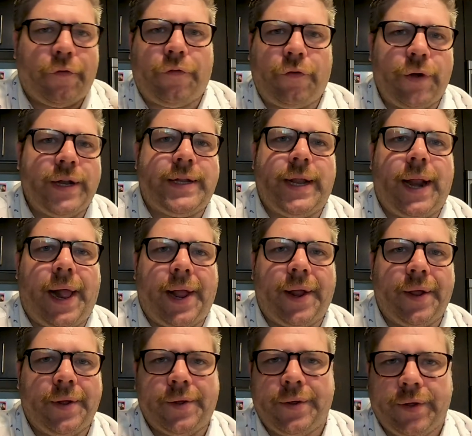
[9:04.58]
free today.
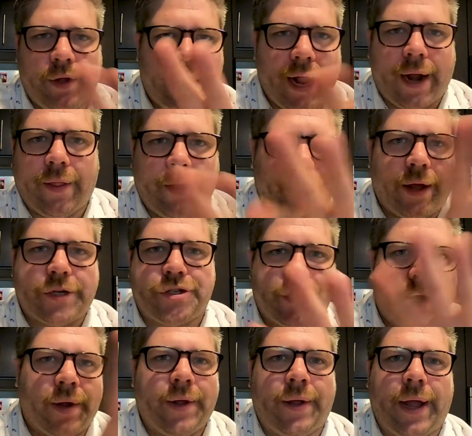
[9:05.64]
You got a little
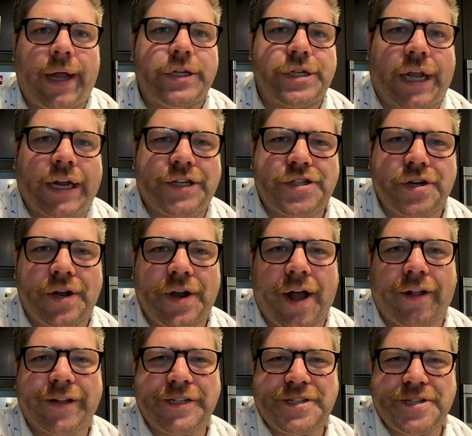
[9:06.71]
extra education and
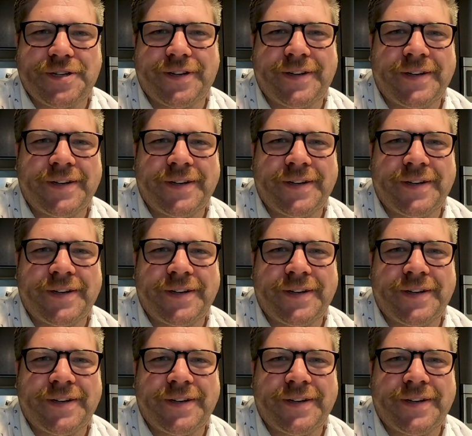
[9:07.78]
knowledge.